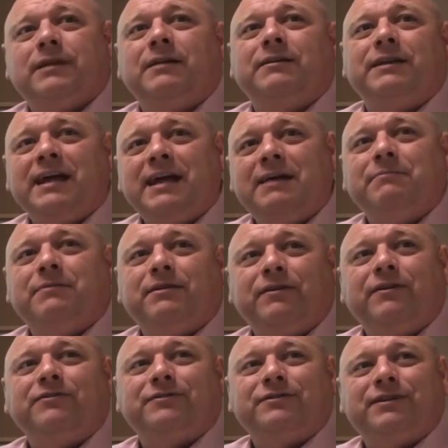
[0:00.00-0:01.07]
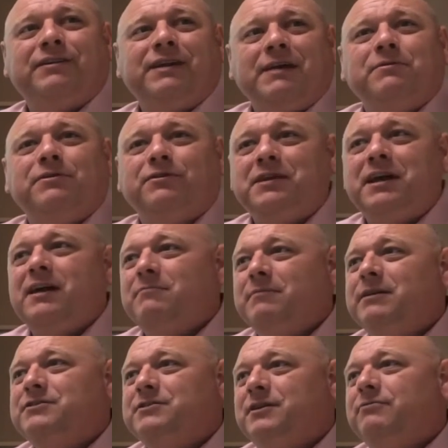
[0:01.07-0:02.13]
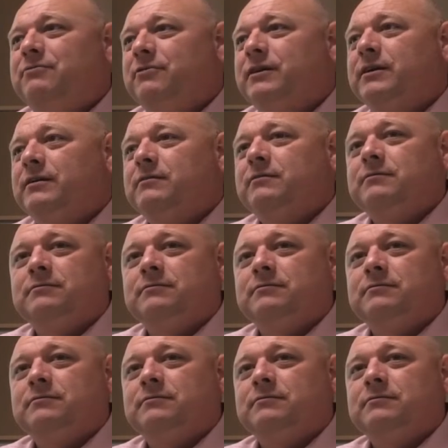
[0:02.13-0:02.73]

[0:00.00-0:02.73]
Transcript: that name, the, their, the name of their town meant suffering.